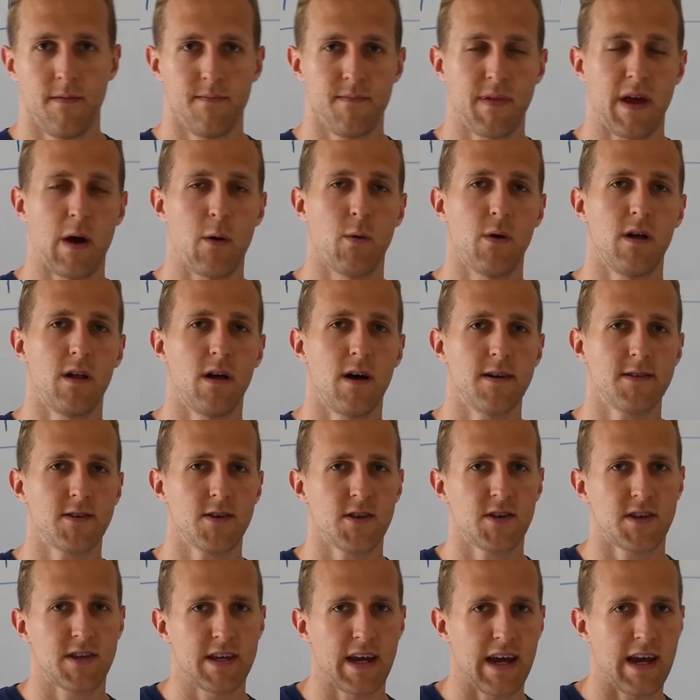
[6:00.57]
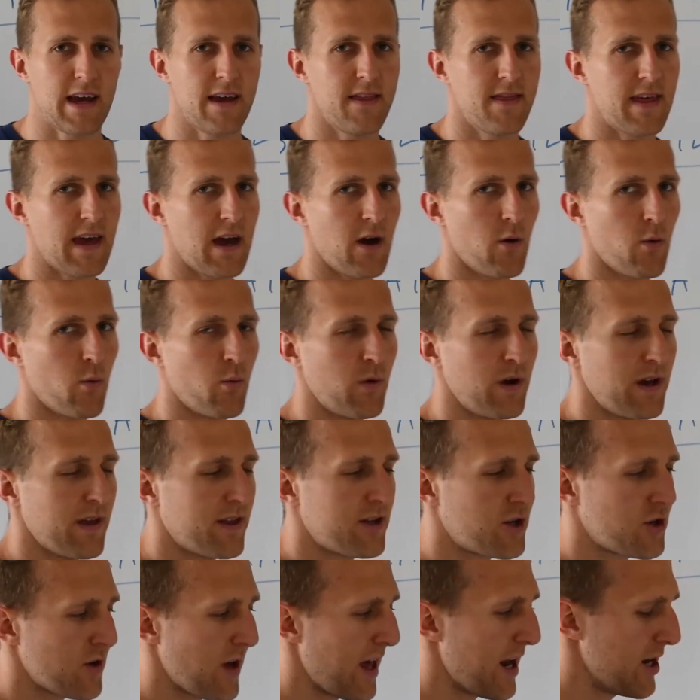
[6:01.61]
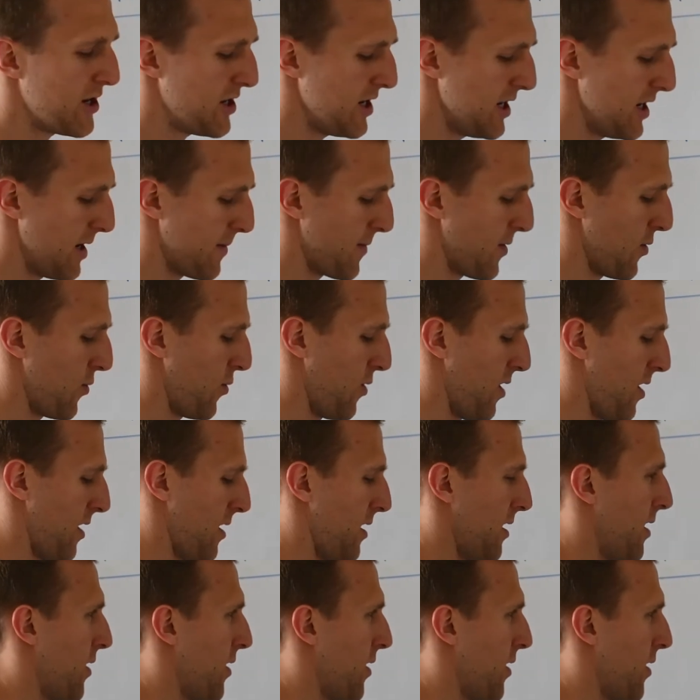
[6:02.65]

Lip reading: I will also say that with strategy number one,